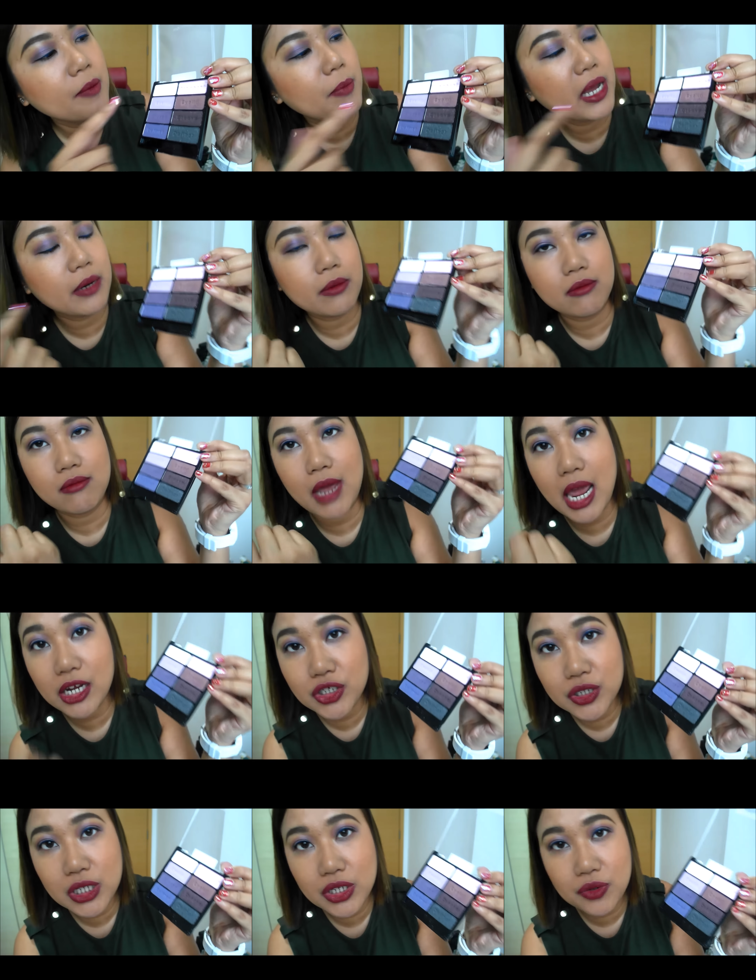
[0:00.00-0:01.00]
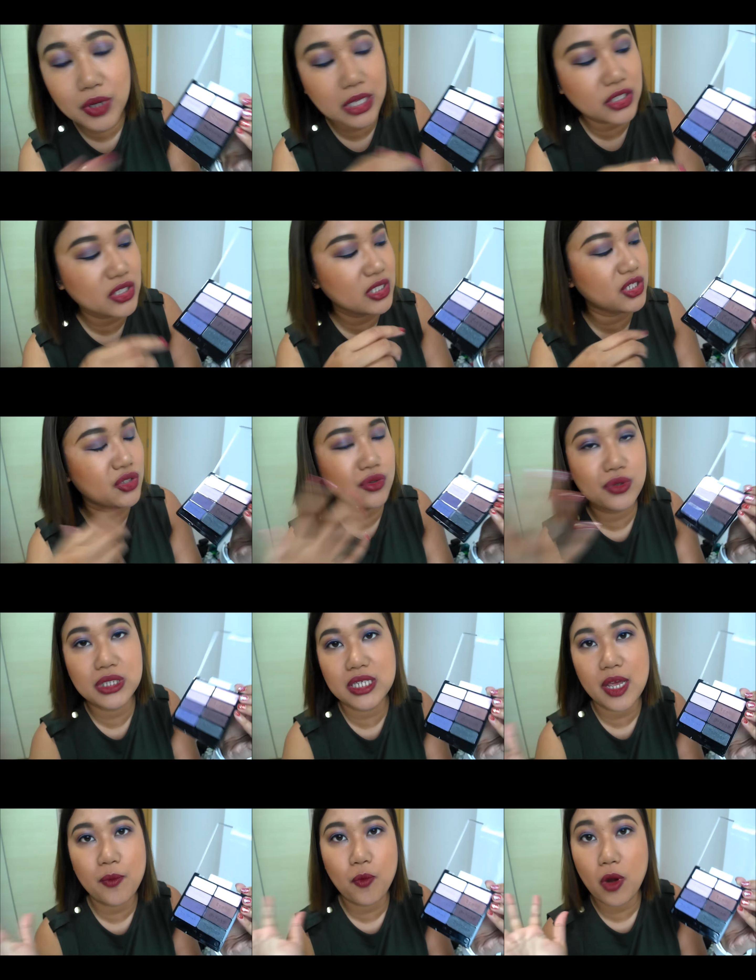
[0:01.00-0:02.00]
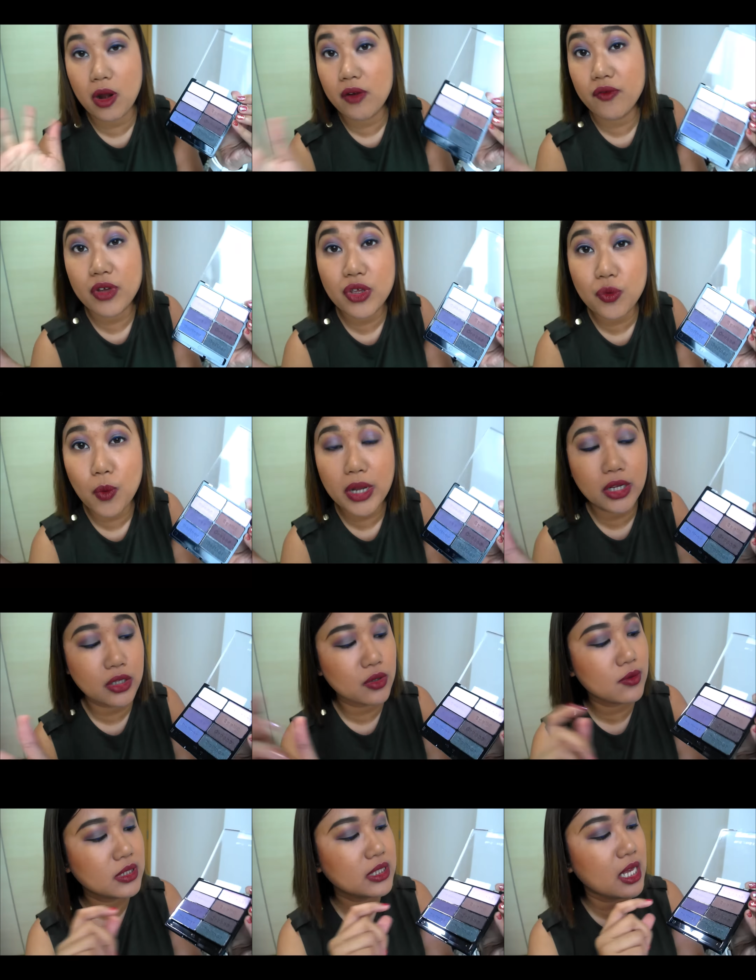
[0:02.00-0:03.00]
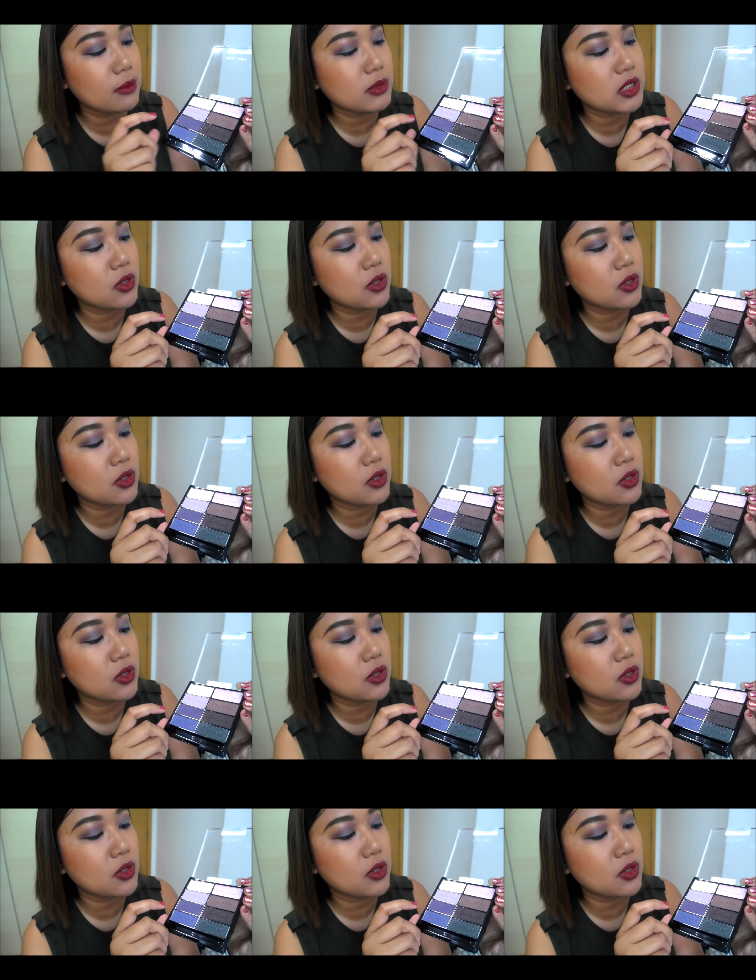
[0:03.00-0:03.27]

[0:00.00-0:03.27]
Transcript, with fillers: but actually you can just use them wherever you want to use them.